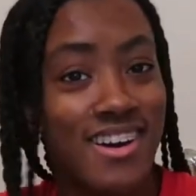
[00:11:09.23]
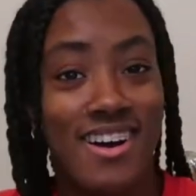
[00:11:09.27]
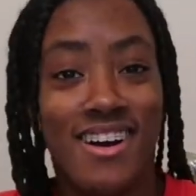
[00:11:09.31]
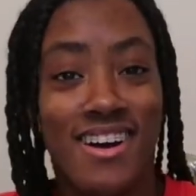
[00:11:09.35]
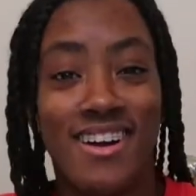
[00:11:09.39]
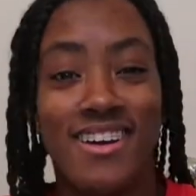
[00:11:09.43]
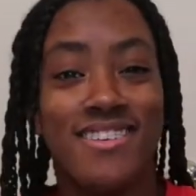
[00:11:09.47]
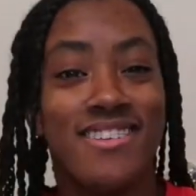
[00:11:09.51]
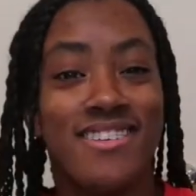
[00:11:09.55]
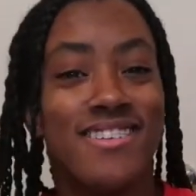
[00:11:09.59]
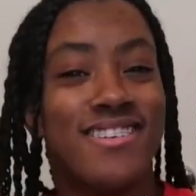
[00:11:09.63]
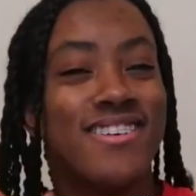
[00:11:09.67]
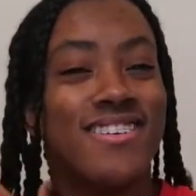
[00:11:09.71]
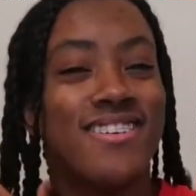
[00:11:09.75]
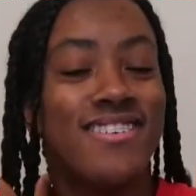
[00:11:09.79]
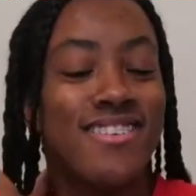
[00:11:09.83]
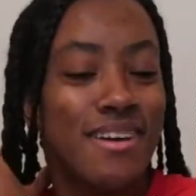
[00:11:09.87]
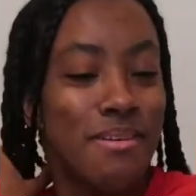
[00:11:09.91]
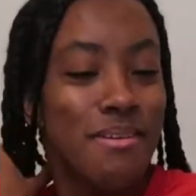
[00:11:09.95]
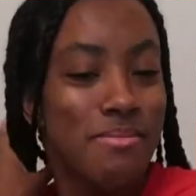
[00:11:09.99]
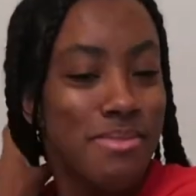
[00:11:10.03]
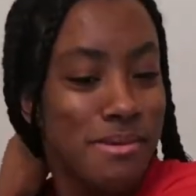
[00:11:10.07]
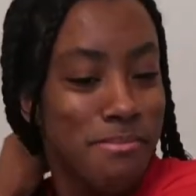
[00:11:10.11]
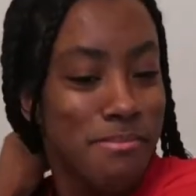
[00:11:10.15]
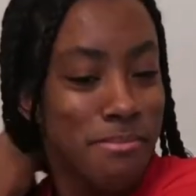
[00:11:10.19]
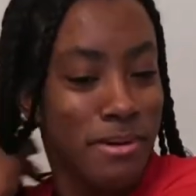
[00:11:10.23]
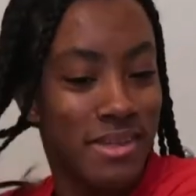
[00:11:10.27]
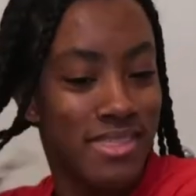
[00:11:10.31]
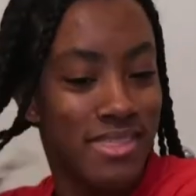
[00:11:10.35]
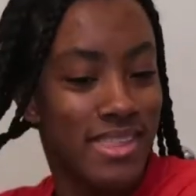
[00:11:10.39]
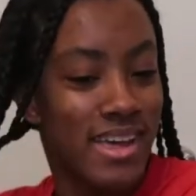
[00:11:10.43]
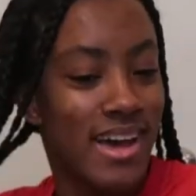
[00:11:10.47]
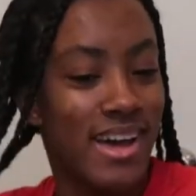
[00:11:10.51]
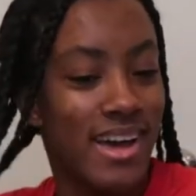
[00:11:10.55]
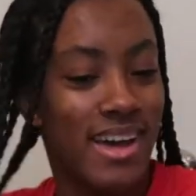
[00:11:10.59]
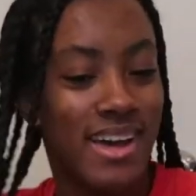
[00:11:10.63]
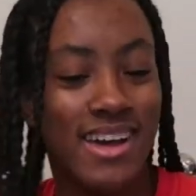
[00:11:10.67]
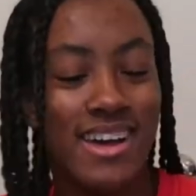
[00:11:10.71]
It's just something about
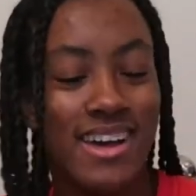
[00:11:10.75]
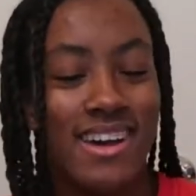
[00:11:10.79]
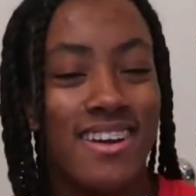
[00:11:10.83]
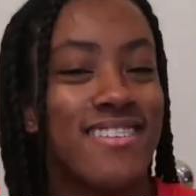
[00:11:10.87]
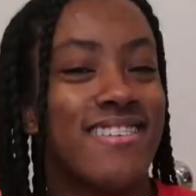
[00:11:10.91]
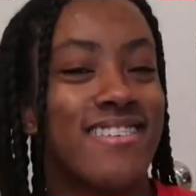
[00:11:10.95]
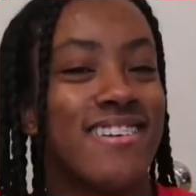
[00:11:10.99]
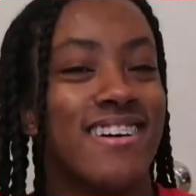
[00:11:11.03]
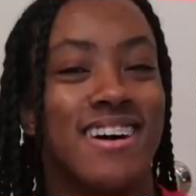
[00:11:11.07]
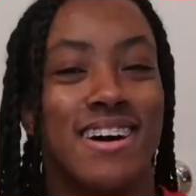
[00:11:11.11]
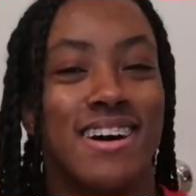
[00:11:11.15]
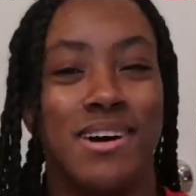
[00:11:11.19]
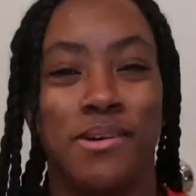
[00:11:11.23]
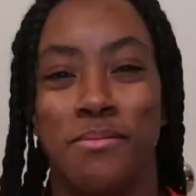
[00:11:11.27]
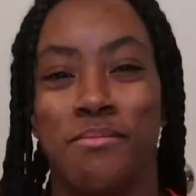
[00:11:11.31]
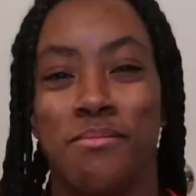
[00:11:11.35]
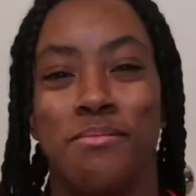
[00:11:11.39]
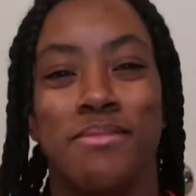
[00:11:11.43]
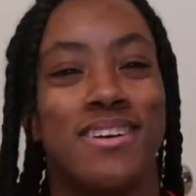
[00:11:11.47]
that hang time.